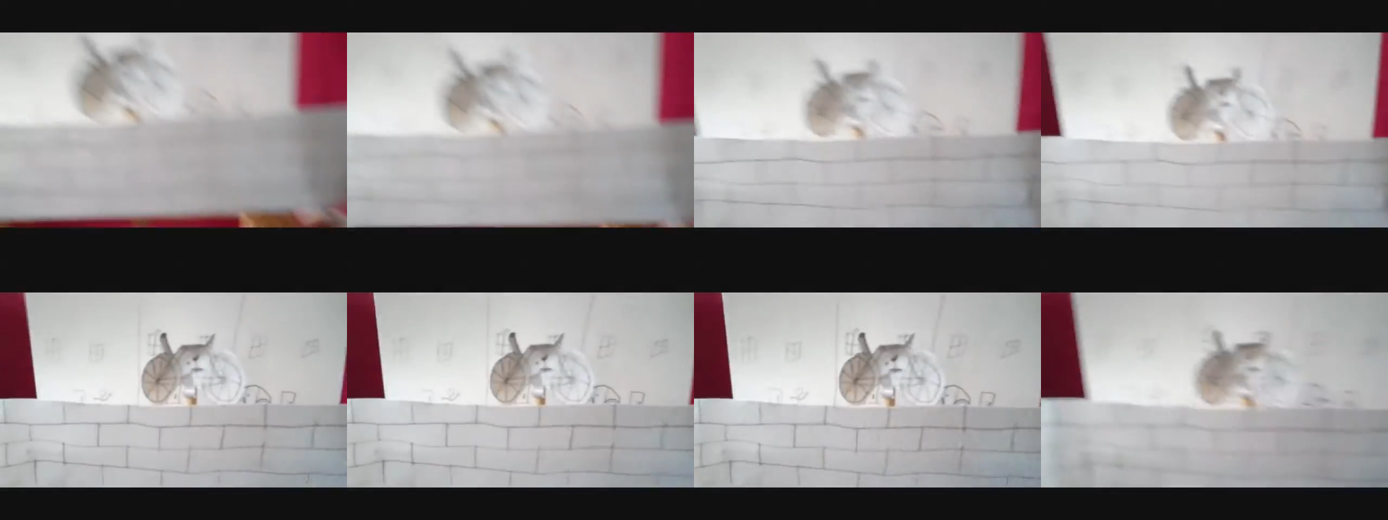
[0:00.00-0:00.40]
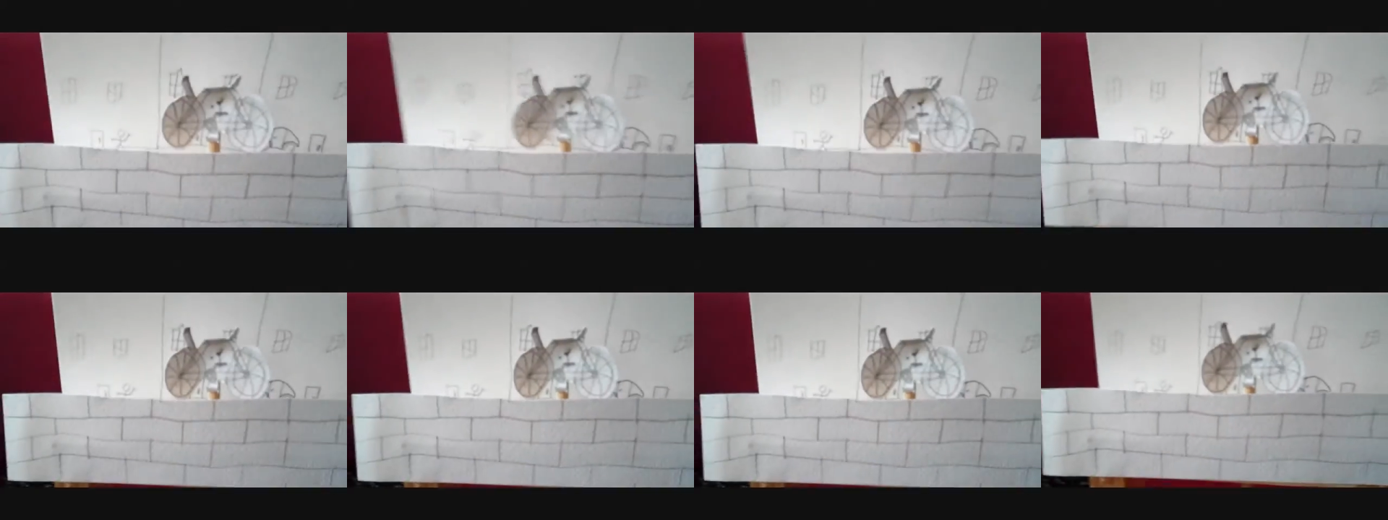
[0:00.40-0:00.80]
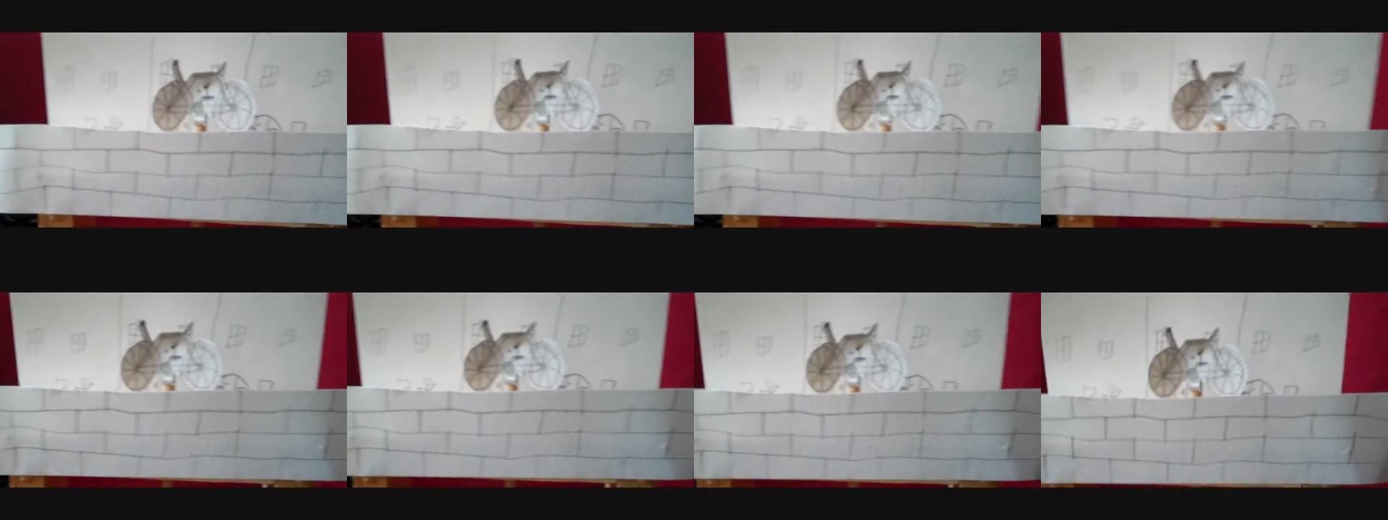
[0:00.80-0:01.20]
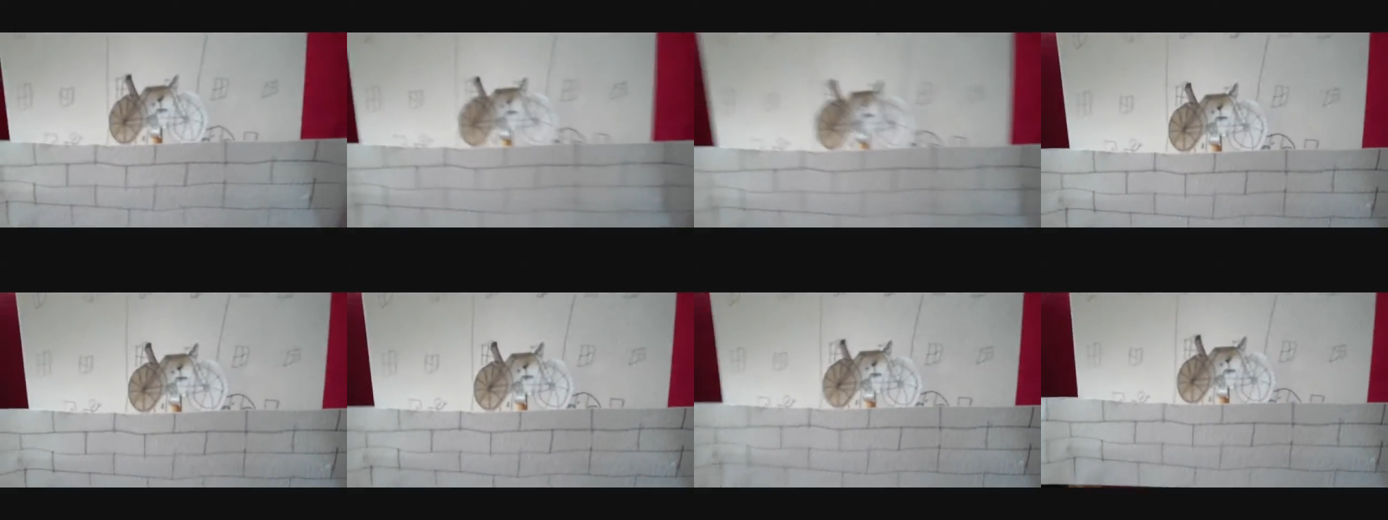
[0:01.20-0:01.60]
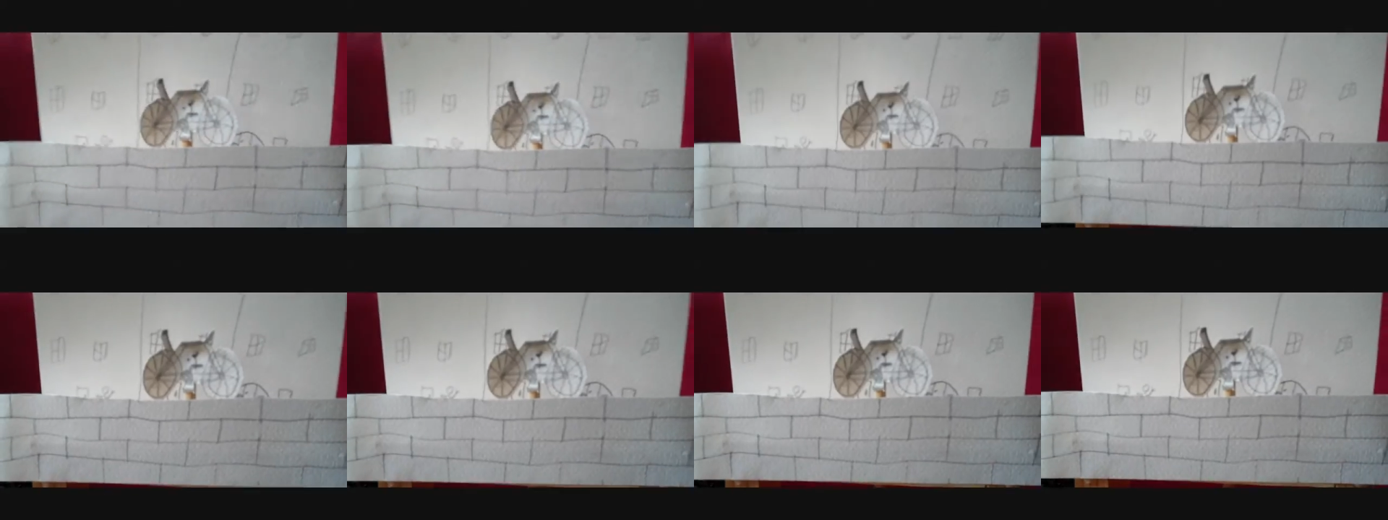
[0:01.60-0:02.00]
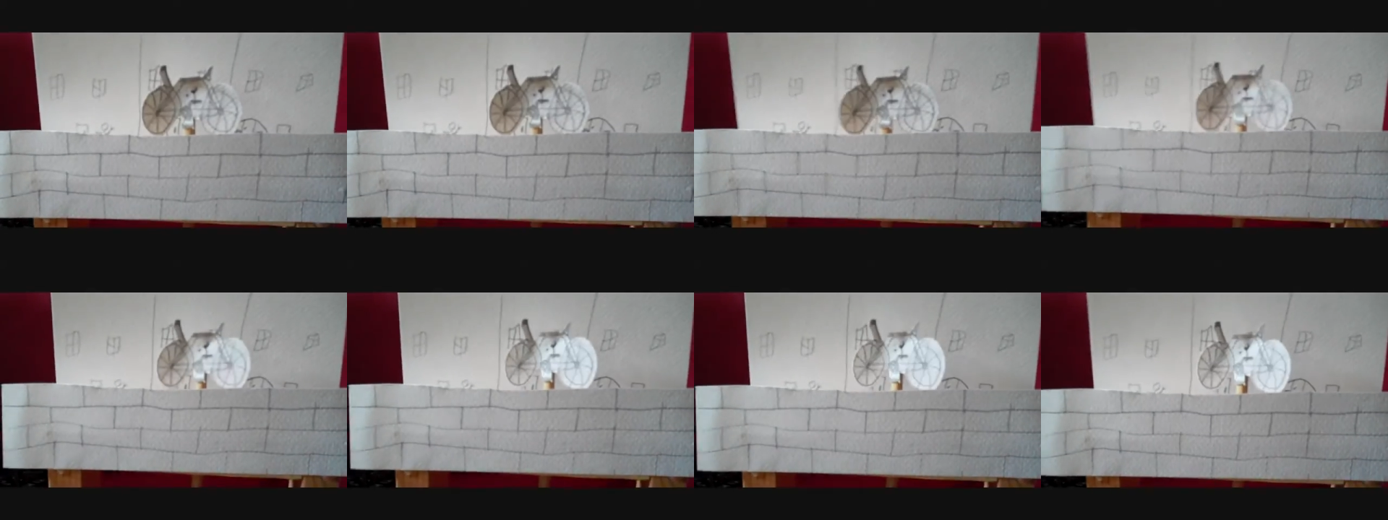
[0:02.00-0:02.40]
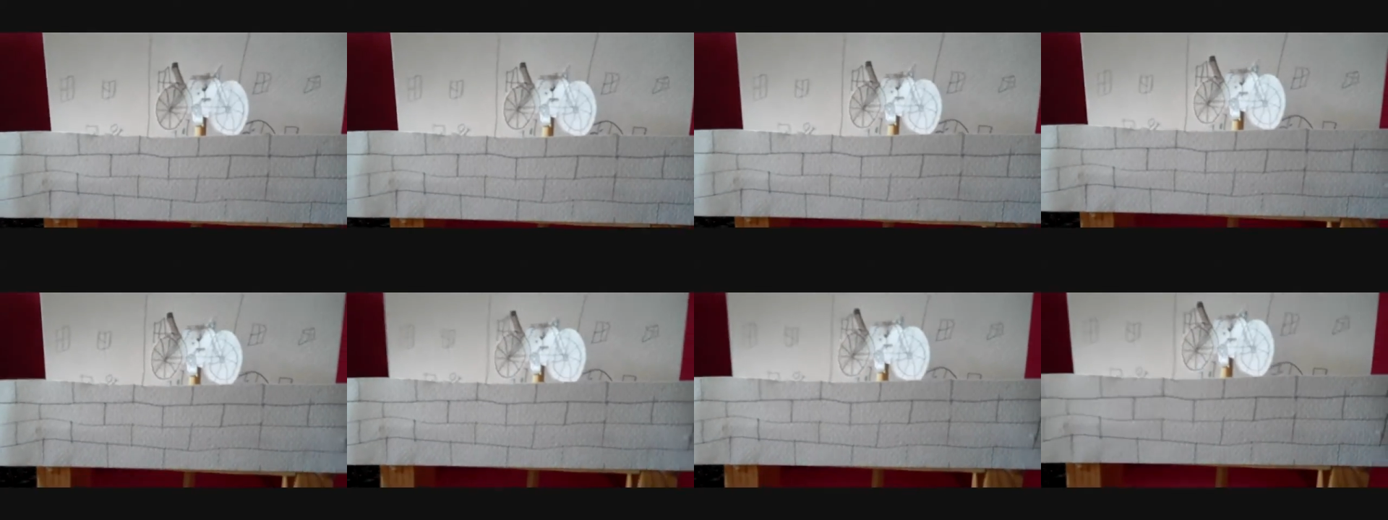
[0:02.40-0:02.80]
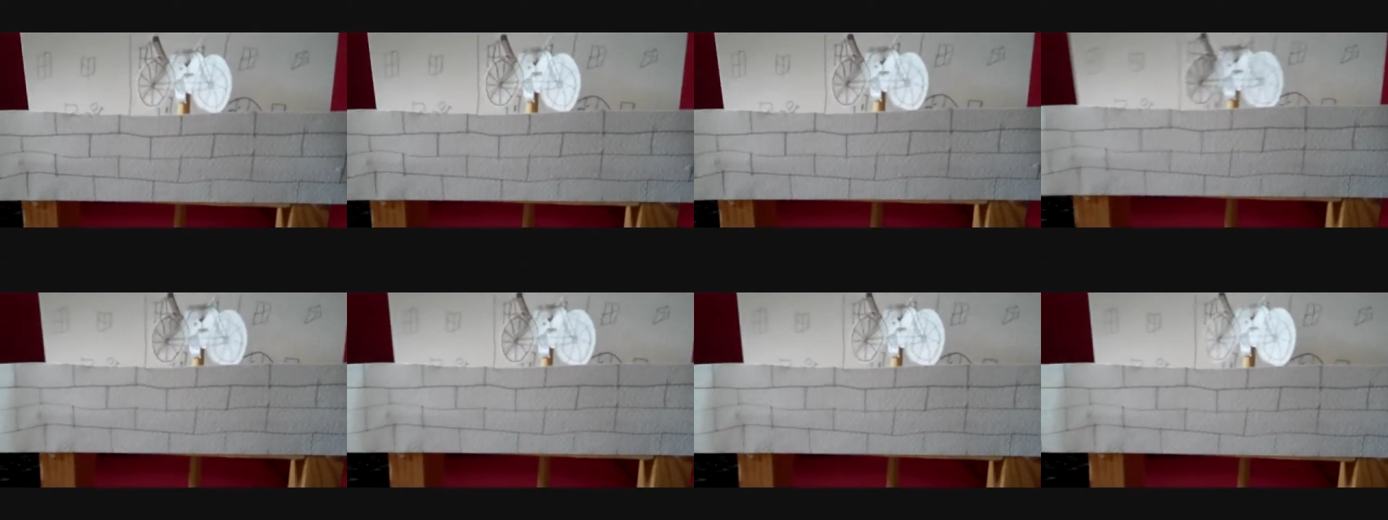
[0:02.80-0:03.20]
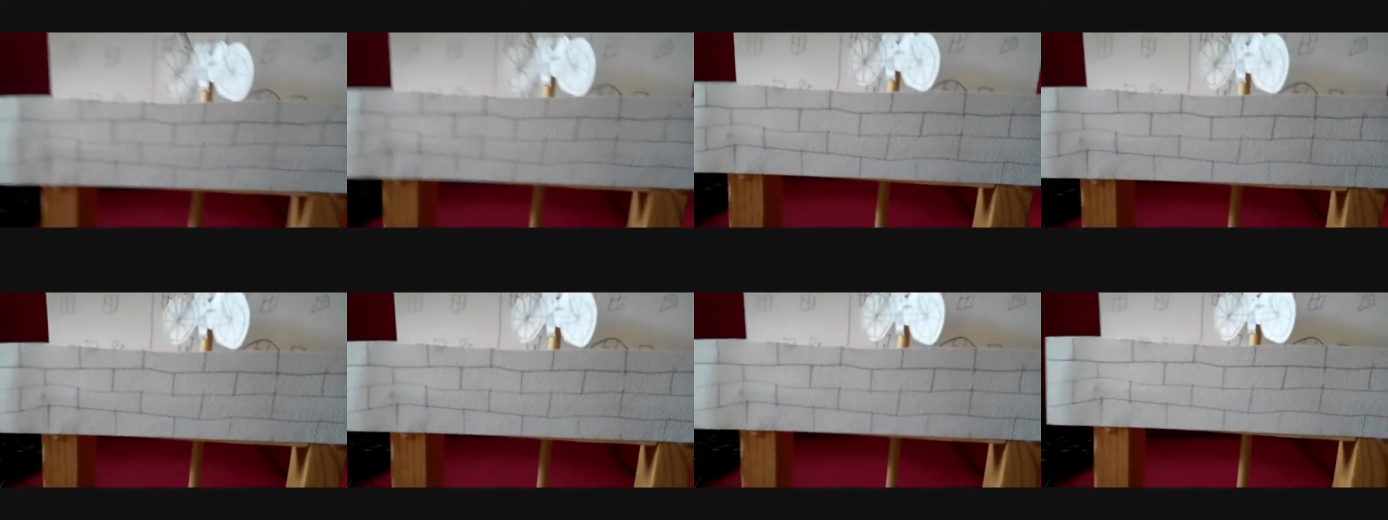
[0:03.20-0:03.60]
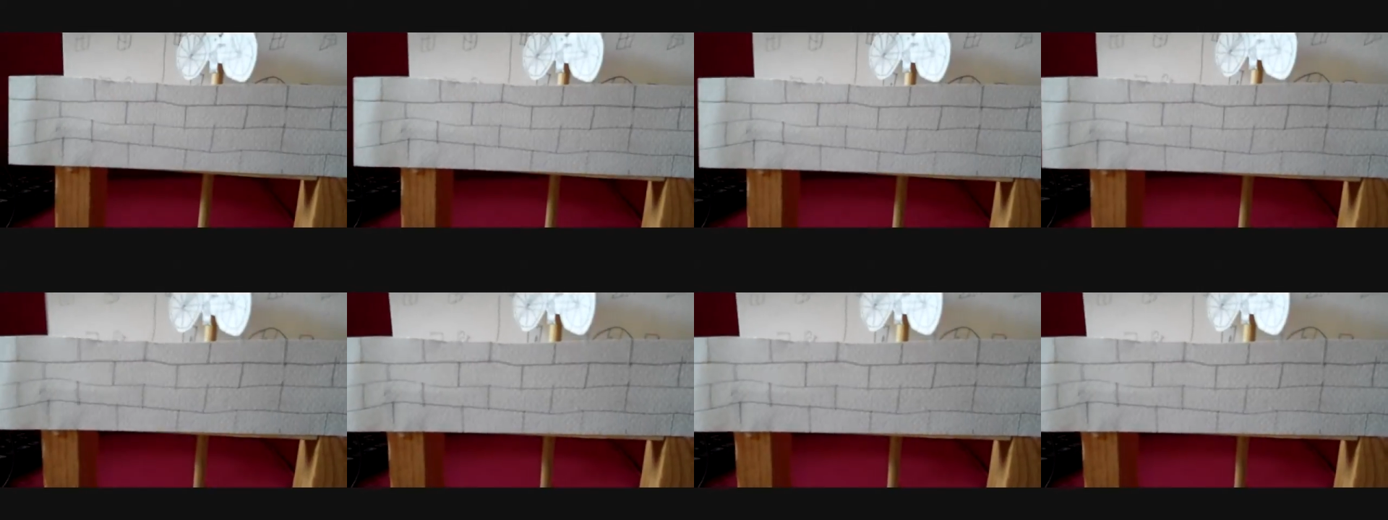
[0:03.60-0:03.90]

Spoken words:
(no speaker visible)